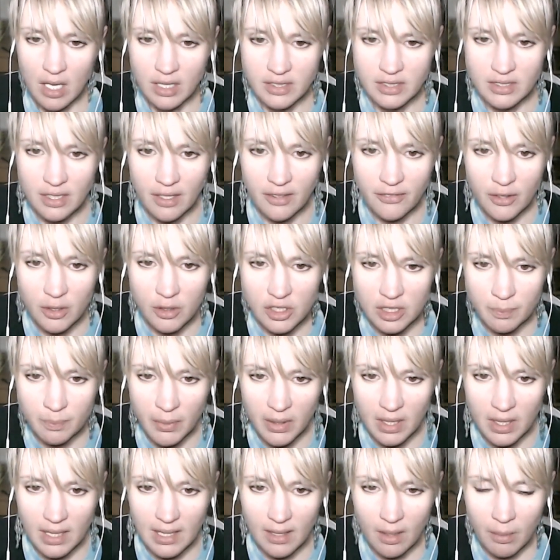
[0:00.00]
So if you just
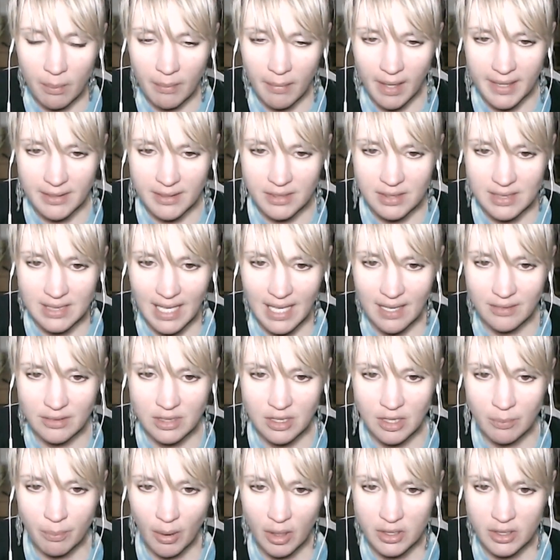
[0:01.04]
put your little mouse down
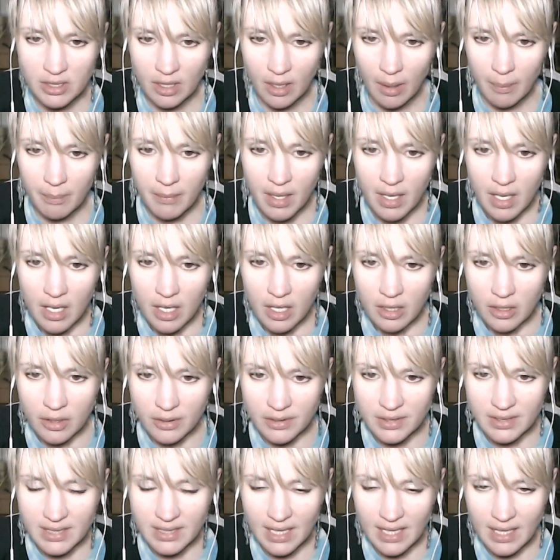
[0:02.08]
to the bottom,
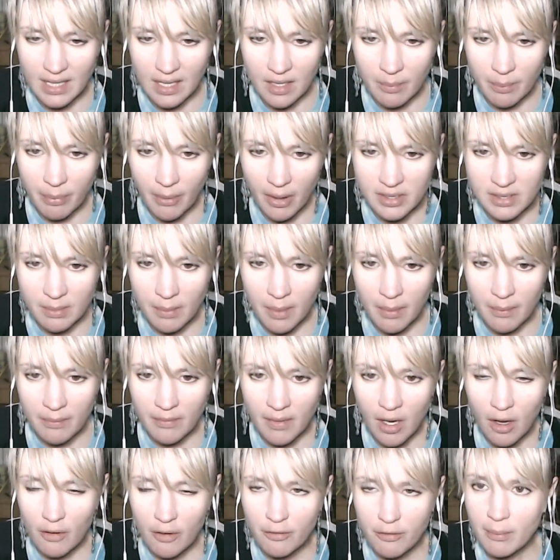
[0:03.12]
you'll see at the
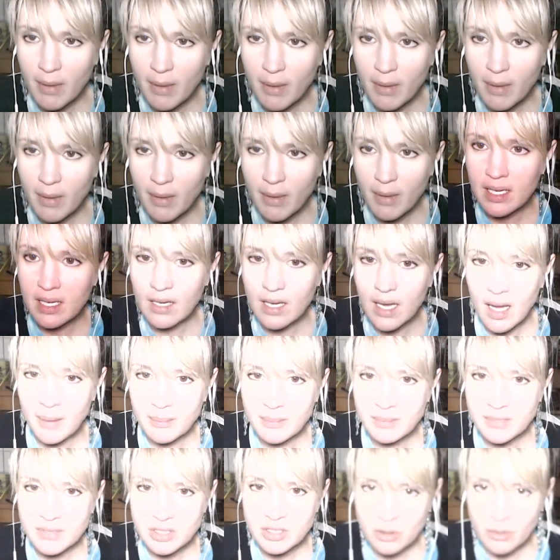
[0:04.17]
bottom of my
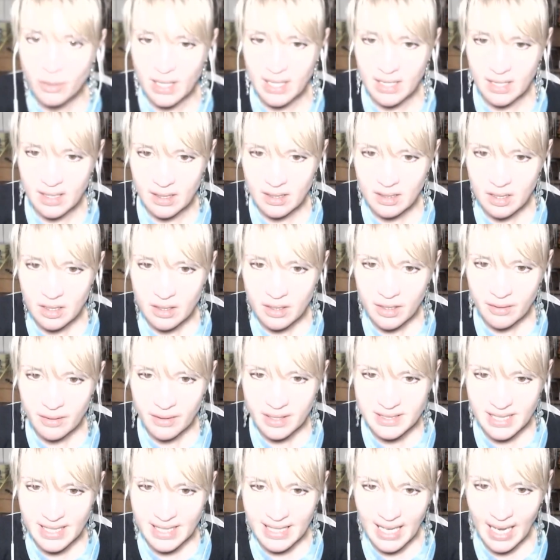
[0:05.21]
screen, there
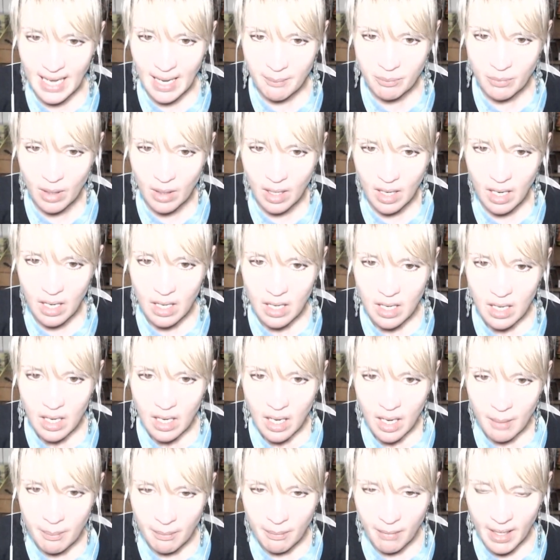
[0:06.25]
is a camera,
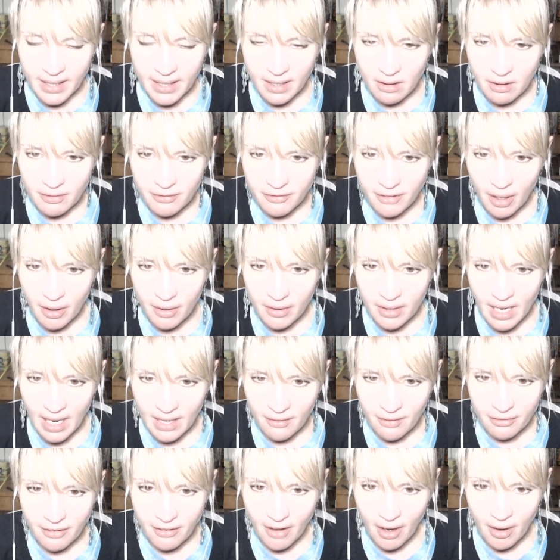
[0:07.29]
a microphone, and
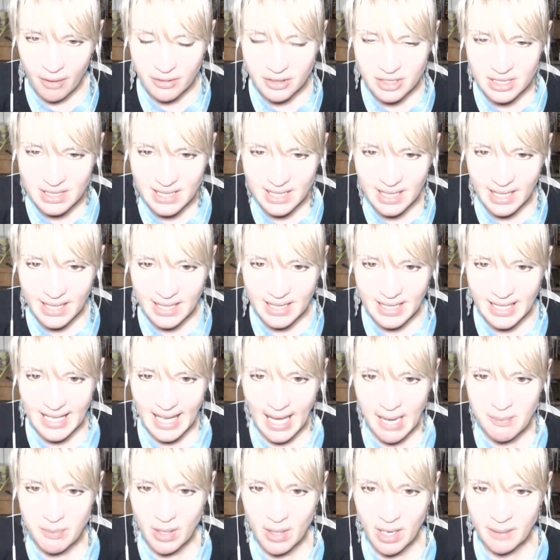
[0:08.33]
a phone. Just click the
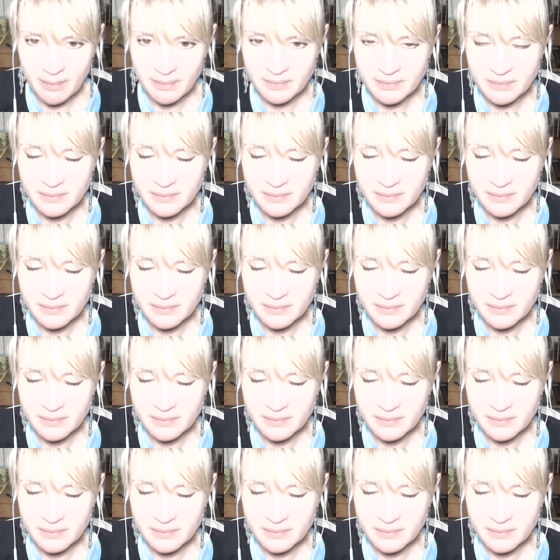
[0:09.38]
camera.